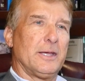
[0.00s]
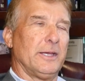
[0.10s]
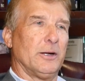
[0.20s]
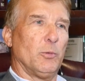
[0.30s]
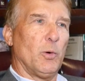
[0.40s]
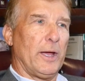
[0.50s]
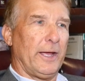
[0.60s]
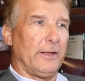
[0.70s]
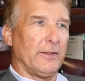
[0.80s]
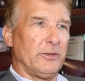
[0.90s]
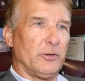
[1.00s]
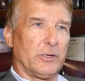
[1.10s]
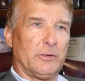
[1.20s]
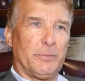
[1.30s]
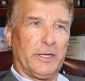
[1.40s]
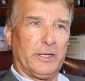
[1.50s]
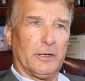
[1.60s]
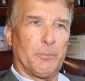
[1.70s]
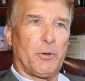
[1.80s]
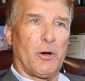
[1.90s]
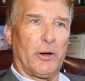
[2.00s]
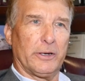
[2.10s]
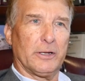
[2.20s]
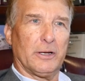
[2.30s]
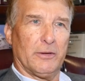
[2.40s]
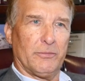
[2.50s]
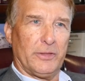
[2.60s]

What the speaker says: in a way that you could be a part of